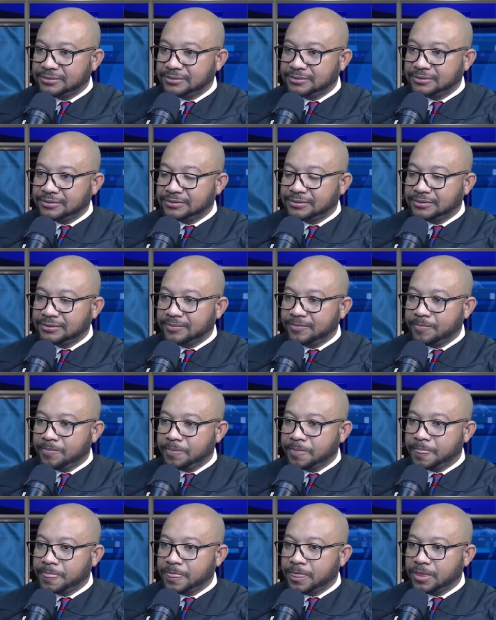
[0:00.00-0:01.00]

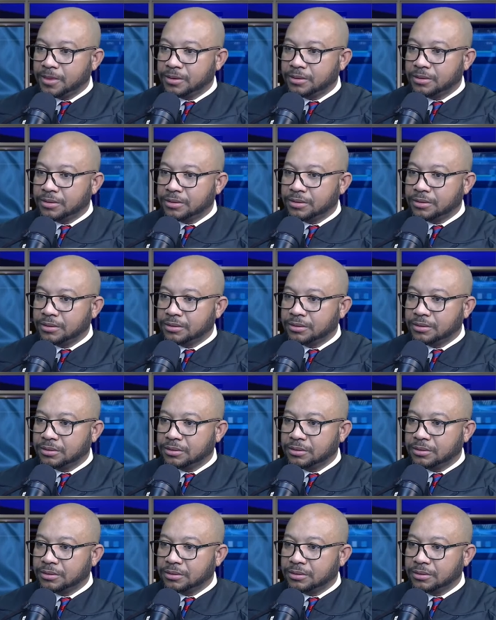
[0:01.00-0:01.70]
[no speech]